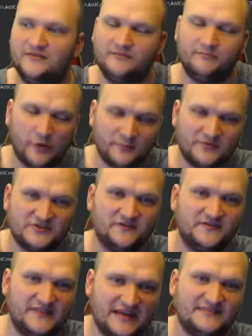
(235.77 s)
purpose of
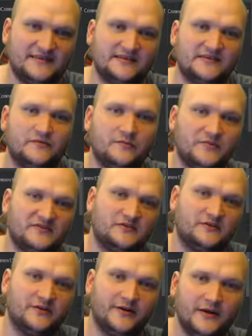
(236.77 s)
testing this repository.